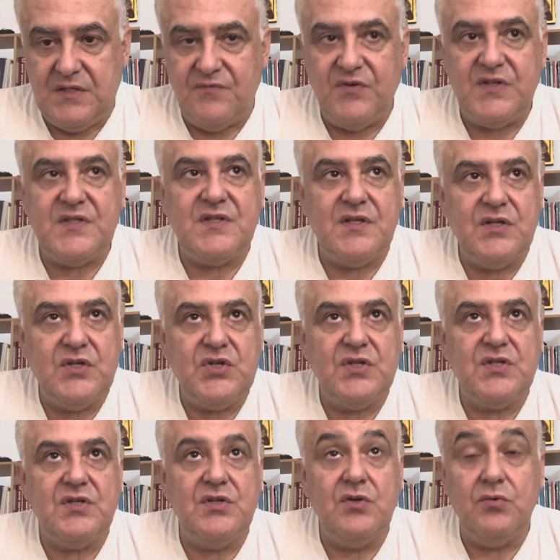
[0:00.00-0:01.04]

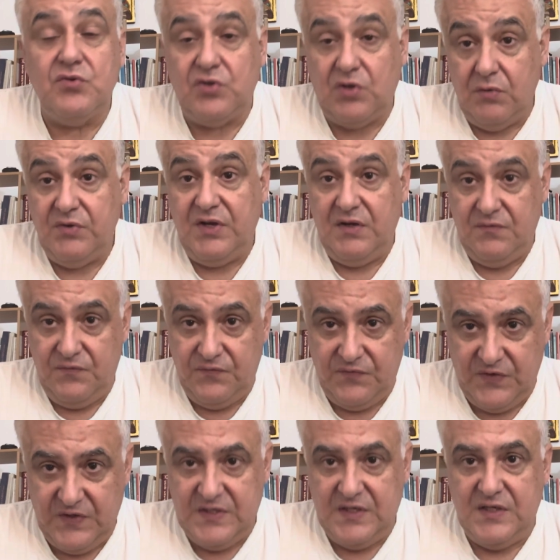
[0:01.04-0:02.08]
researches Newtonian
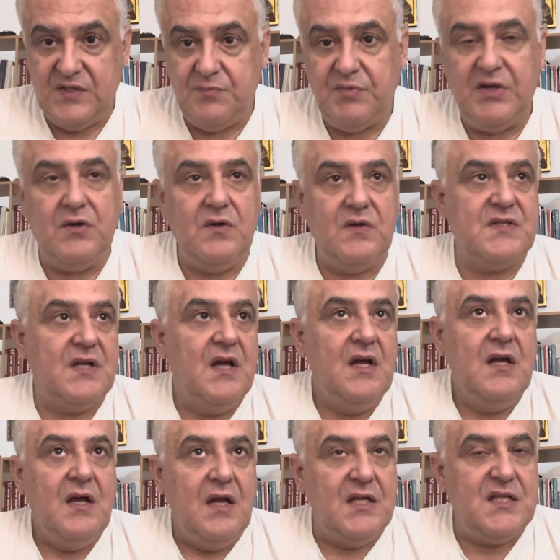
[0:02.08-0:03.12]
physics because
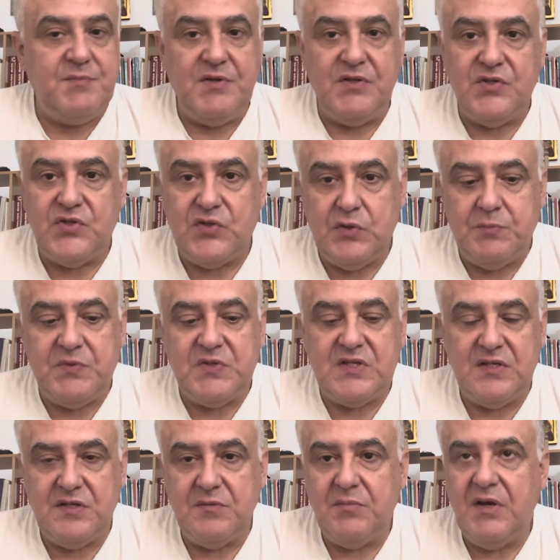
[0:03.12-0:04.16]
it's been
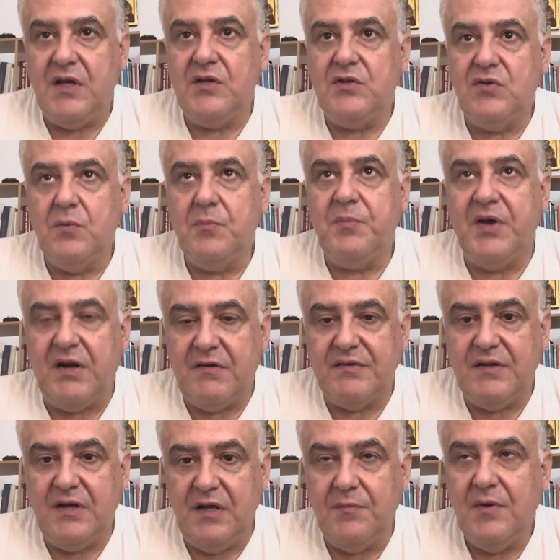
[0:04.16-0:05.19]
superseded by a new
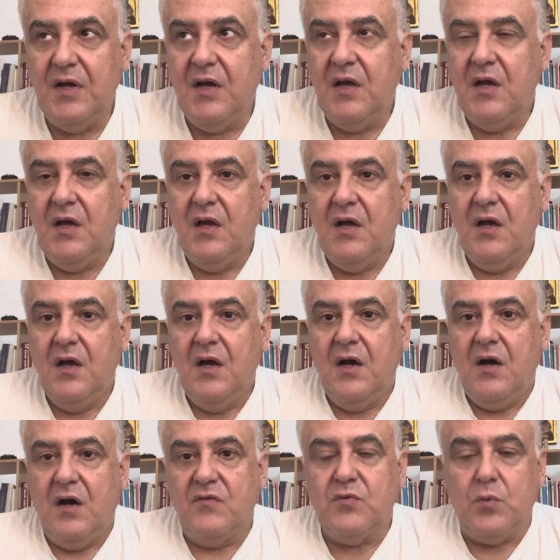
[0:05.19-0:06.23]
paradigm
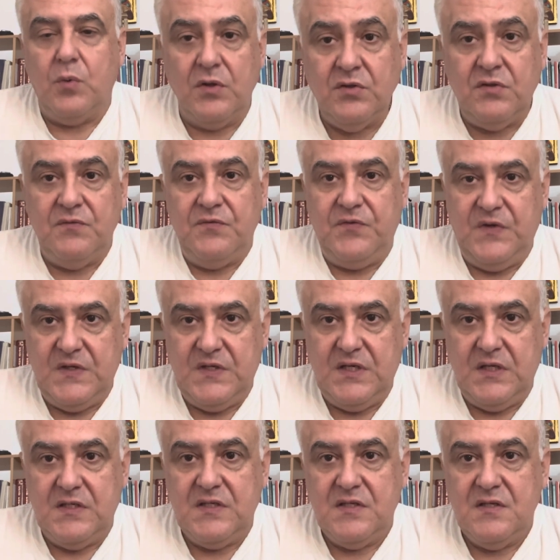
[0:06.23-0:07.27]
of quantum
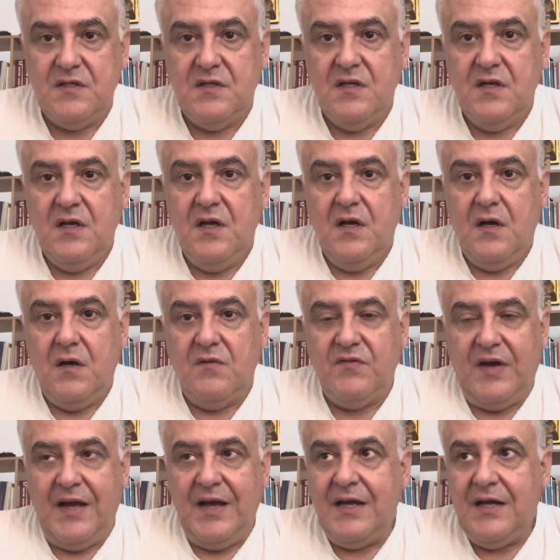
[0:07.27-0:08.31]
physics,
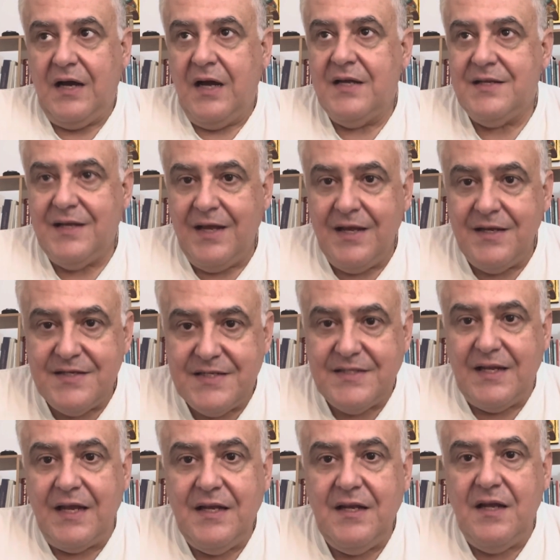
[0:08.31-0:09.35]
of
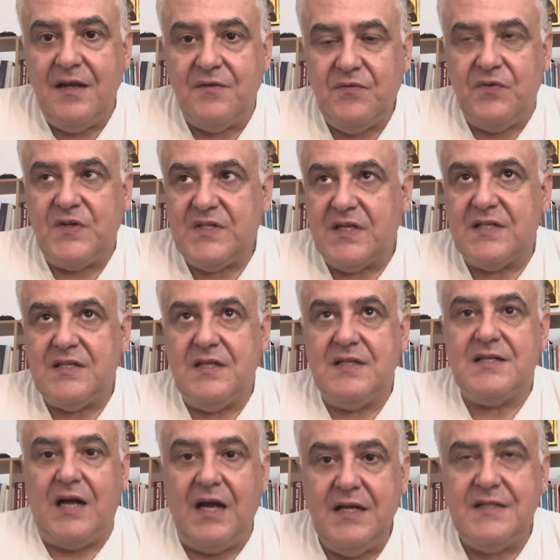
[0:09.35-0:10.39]
Einsteinian physics.
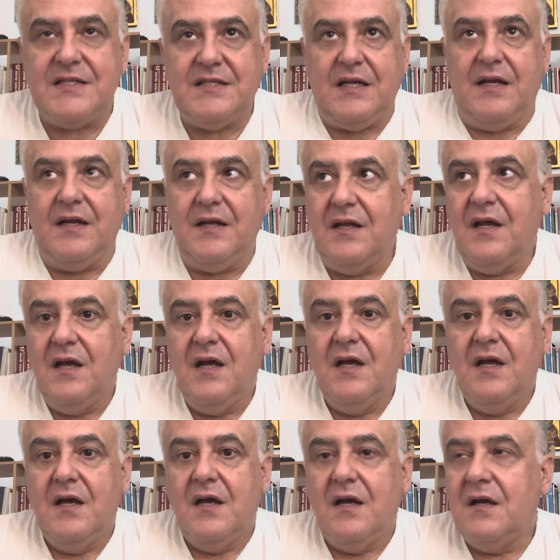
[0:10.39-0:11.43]
Since Einstein
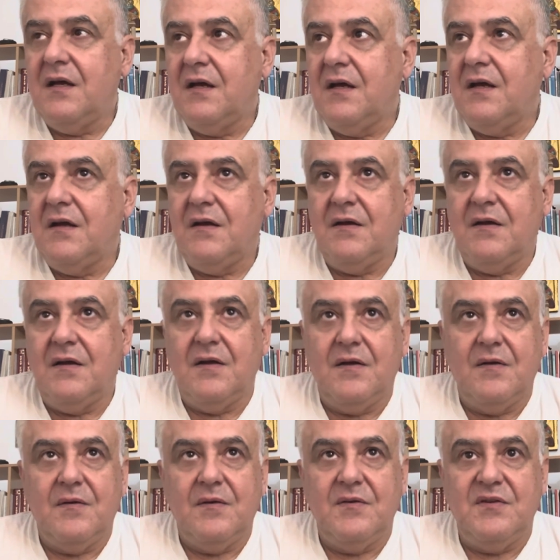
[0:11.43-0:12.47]

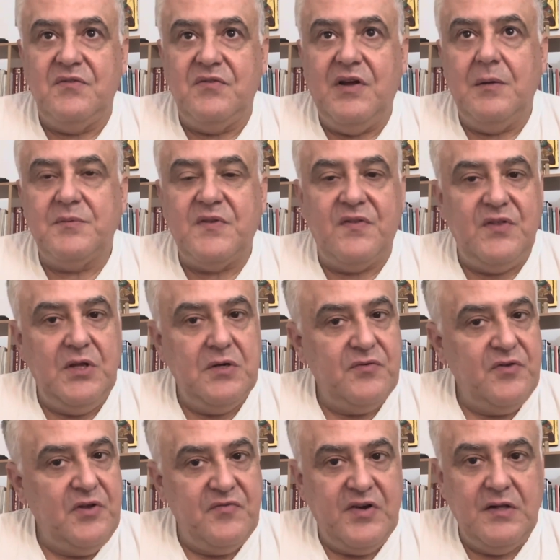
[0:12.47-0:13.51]
developed the
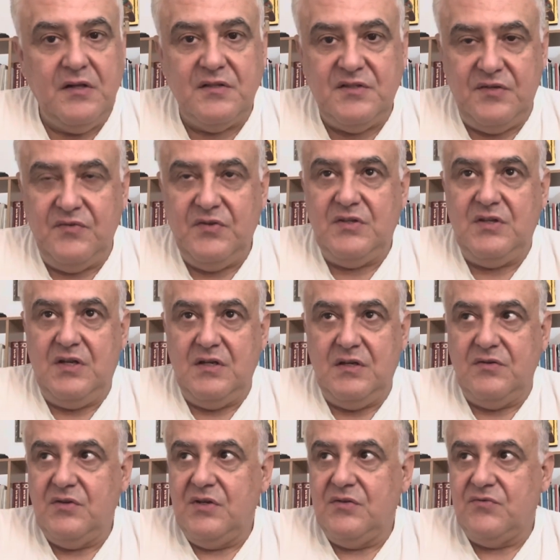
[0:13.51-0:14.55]
theory of relativity
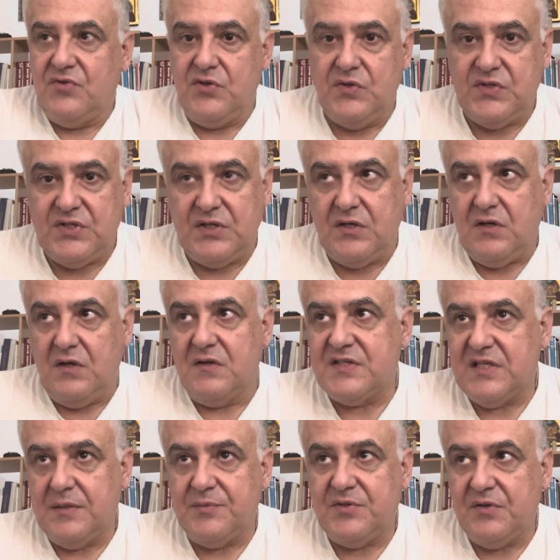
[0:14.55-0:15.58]
and introduced the
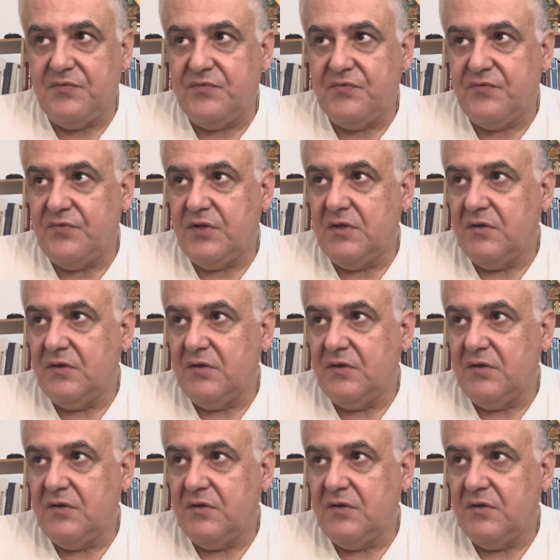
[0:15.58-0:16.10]
concept of